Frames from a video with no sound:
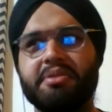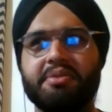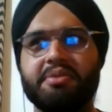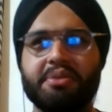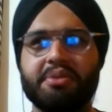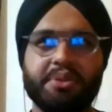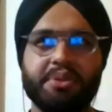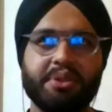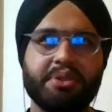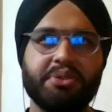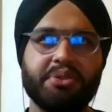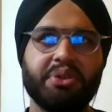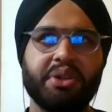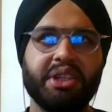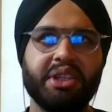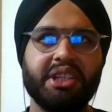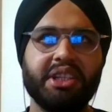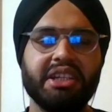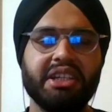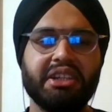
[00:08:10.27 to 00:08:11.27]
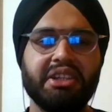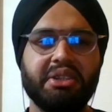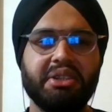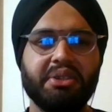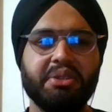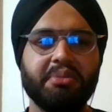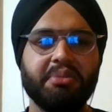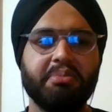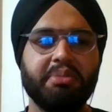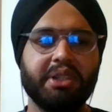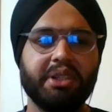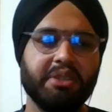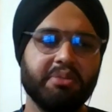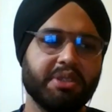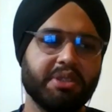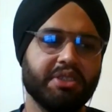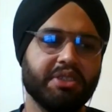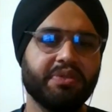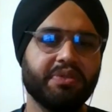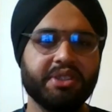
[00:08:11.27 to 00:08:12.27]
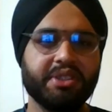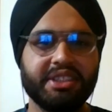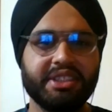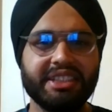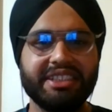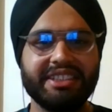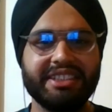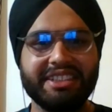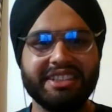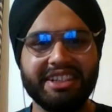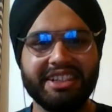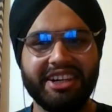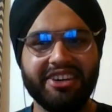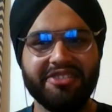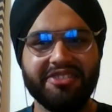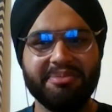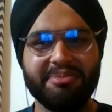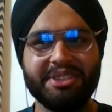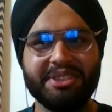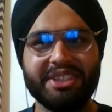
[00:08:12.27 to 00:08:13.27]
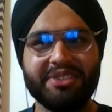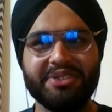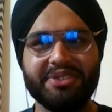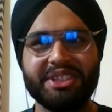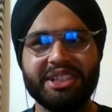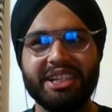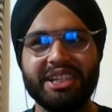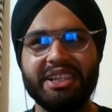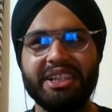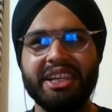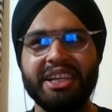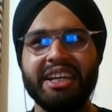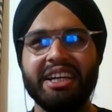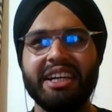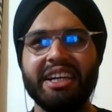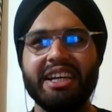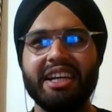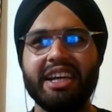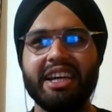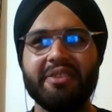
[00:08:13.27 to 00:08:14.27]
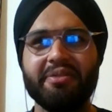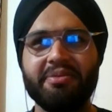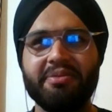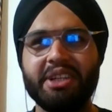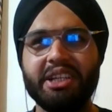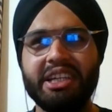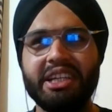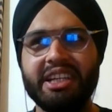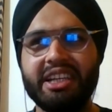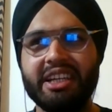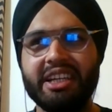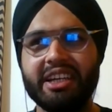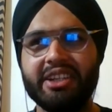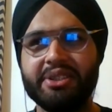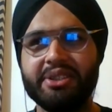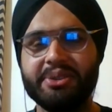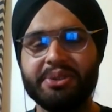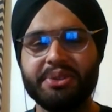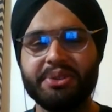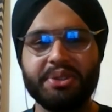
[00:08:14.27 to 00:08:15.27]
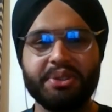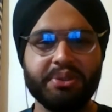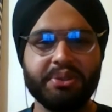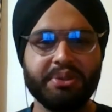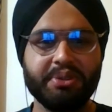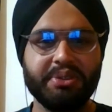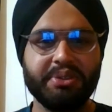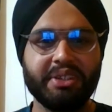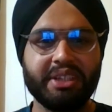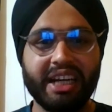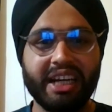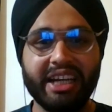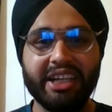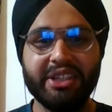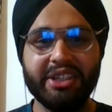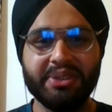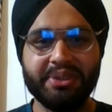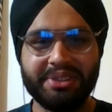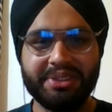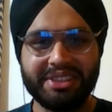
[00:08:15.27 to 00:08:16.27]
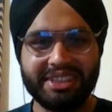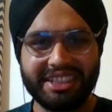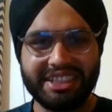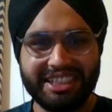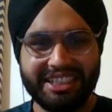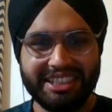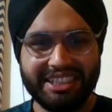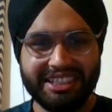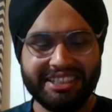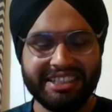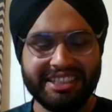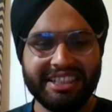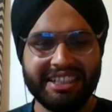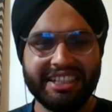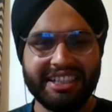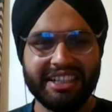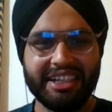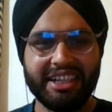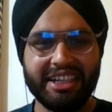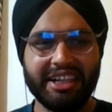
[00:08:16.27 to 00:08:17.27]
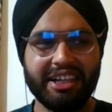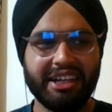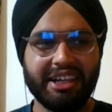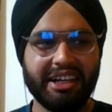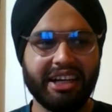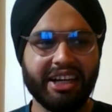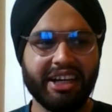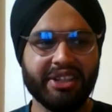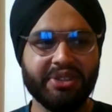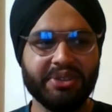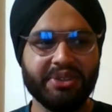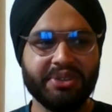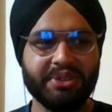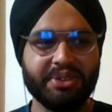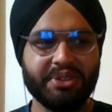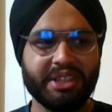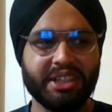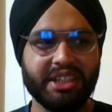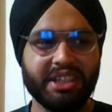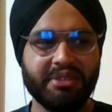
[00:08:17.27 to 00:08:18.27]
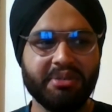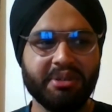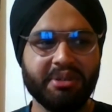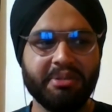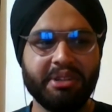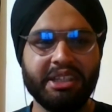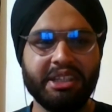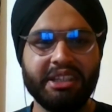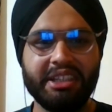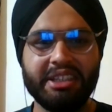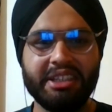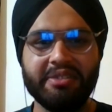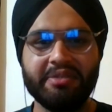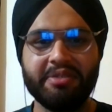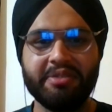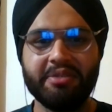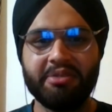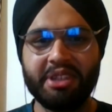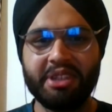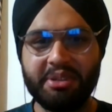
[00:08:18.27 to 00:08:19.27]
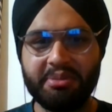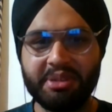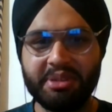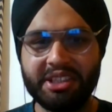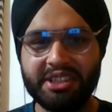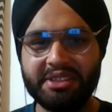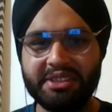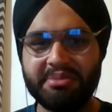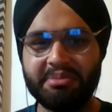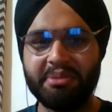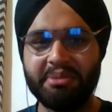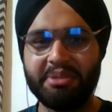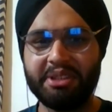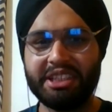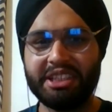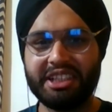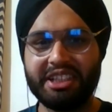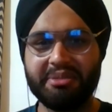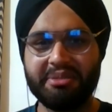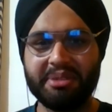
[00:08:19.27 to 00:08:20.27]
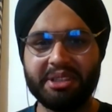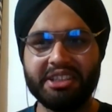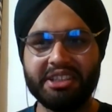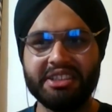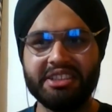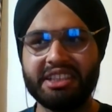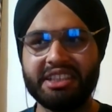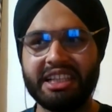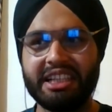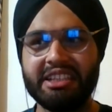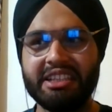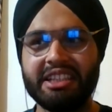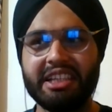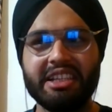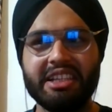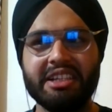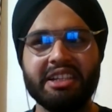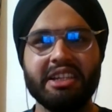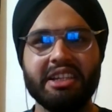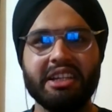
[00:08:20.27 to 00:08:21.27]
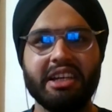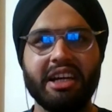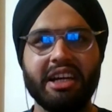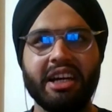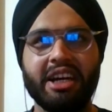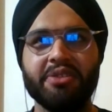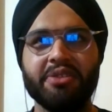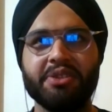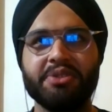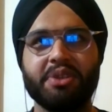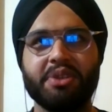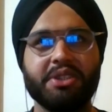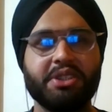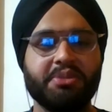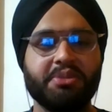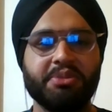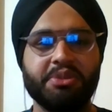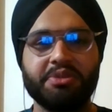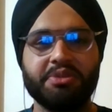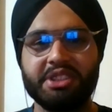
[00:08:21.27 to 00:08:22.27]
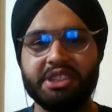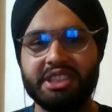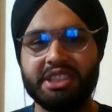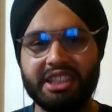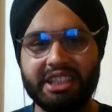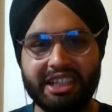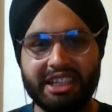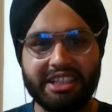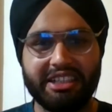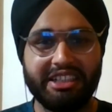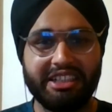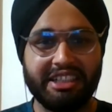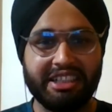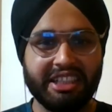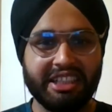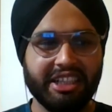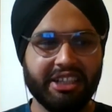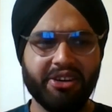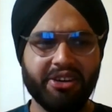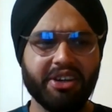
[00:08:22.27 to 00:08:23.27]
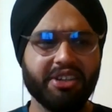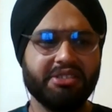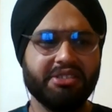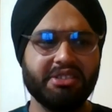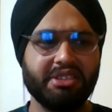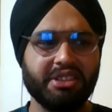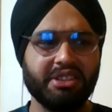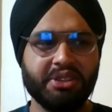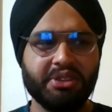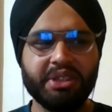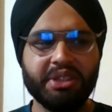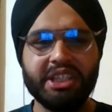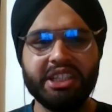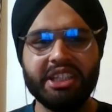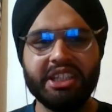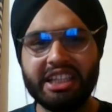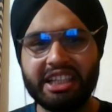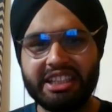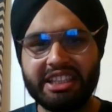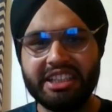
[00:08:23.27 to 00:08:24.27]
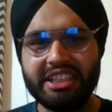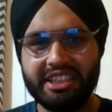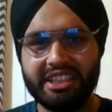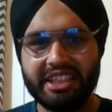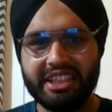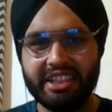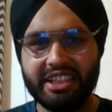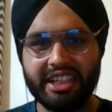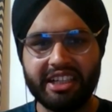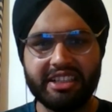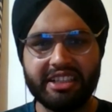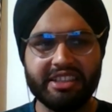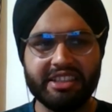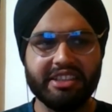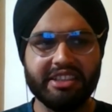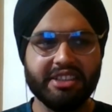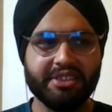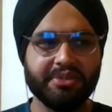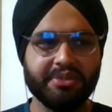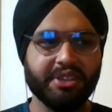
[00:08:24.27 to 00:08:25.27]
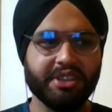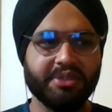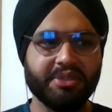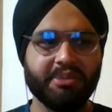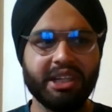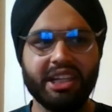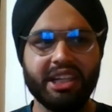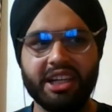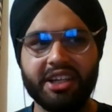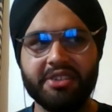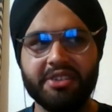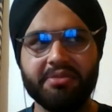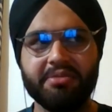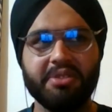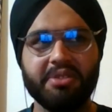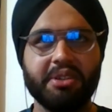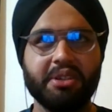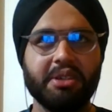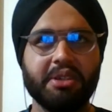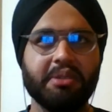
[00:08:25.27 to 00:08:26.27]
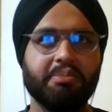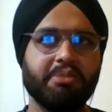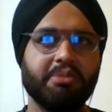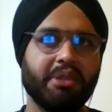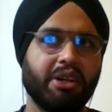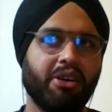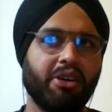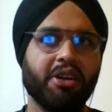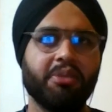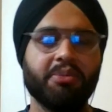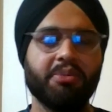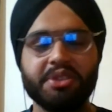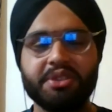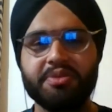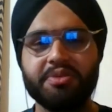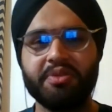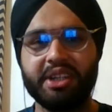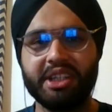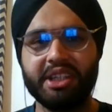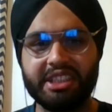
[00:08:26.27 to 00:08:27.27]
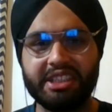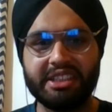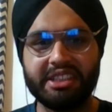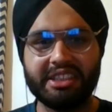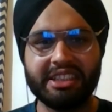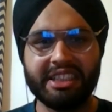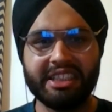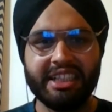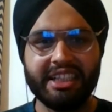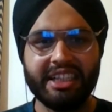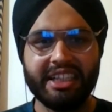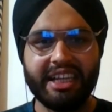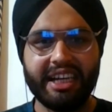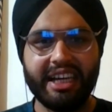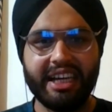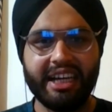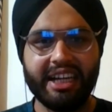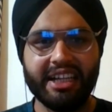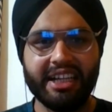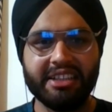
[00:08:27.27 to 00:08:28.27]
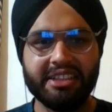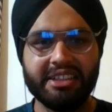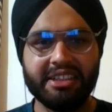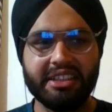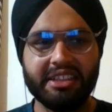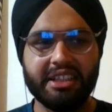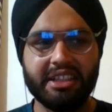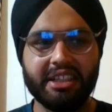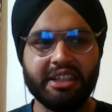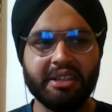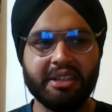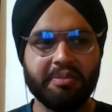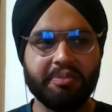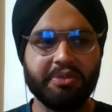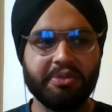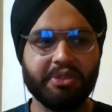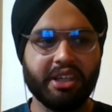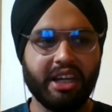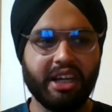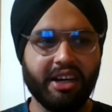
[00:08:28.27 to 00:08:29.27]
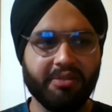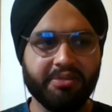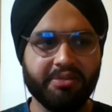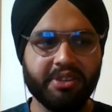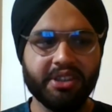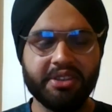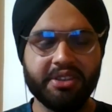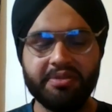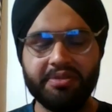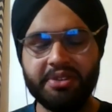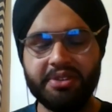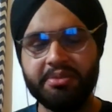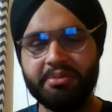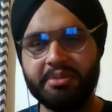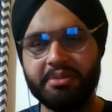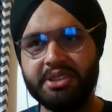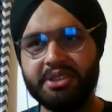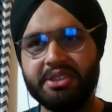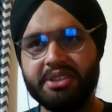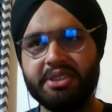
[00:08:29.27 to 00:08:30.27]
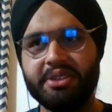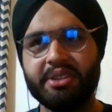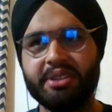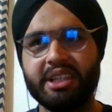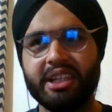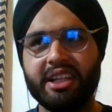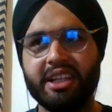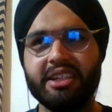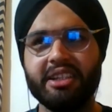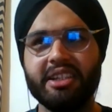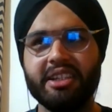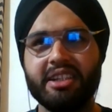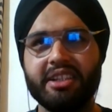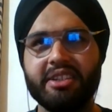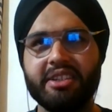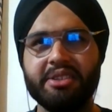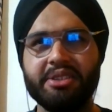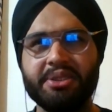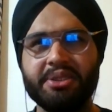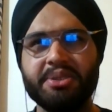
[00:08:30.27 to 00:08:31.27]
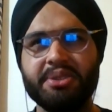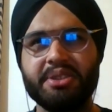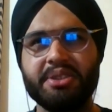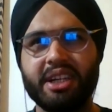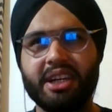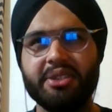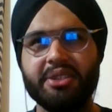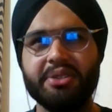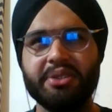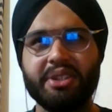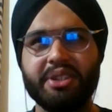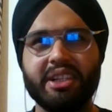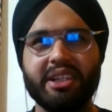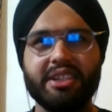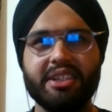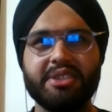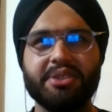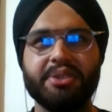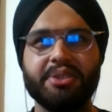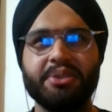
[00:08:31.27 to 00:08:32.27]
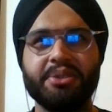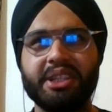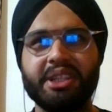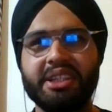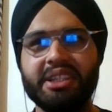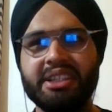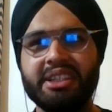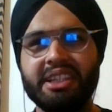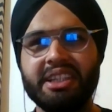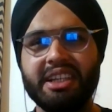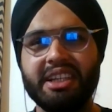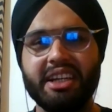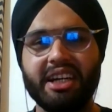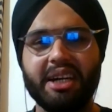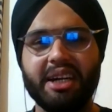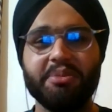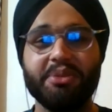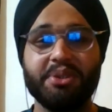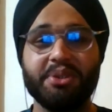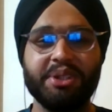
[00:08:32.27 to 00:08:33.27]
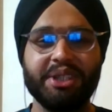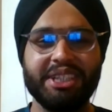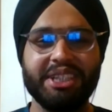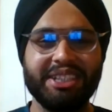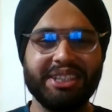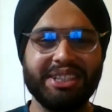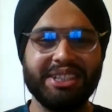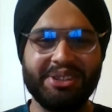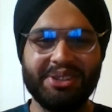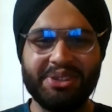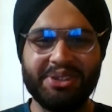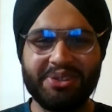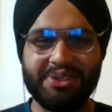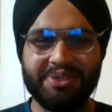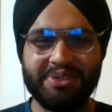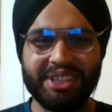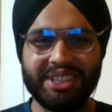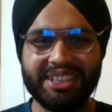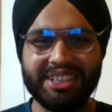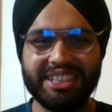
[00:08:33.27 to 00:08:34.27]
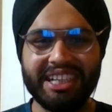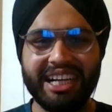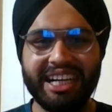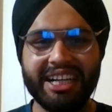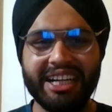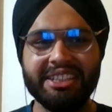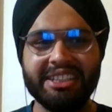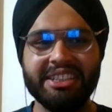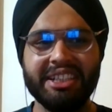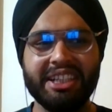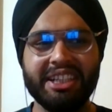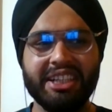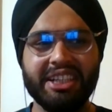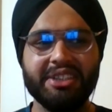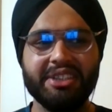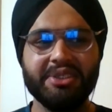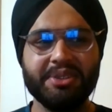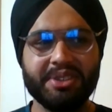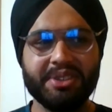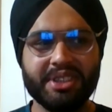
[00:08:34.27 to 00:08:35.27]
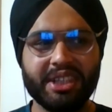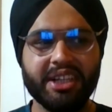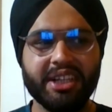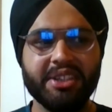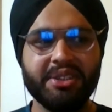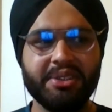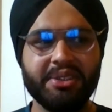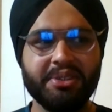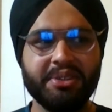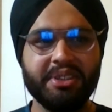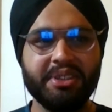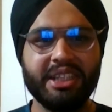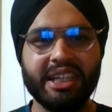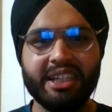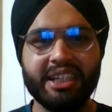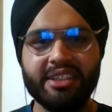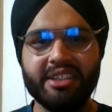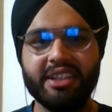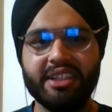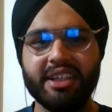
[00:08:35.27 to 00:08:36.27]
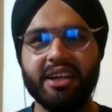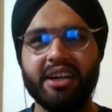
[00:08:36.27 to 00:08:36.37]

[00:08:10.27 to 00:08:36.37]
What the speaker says: before joining Active, pretty much for 6.5 months, I was like, every day I used to try to study. I used to study maybe 15 minutes, maybe 30 minutes, and then I was watching movies the entire day, or doing nothing the entire day. This was my life for almost 1 year. And after a few months, you start to realize, okay, I'm going nowhere. And you start to get